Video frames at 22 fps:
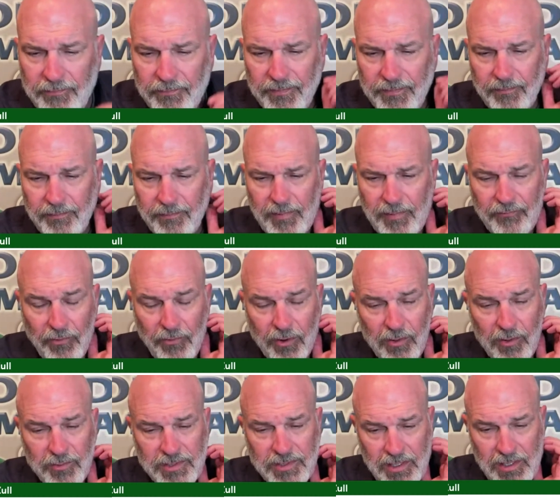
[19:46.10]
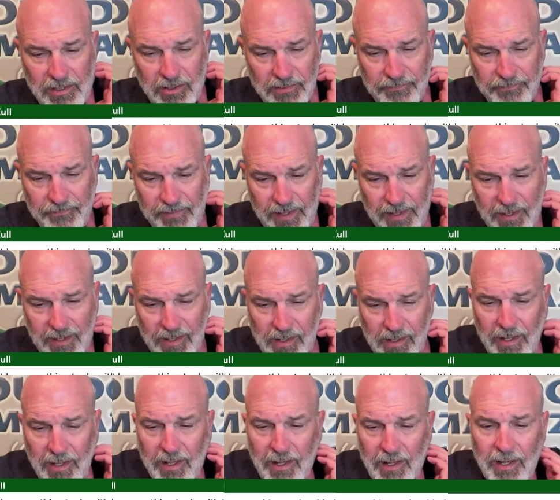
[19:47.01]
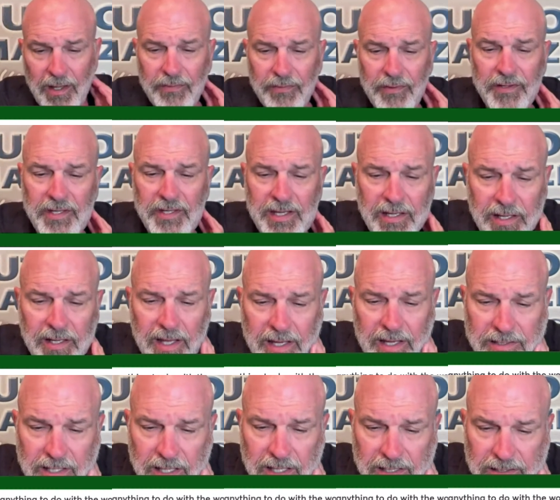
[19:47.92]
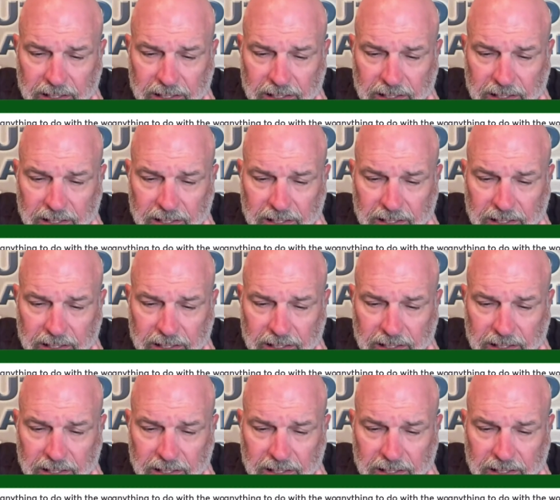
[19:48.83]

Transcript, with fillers: before it was killed?" the DNA says it's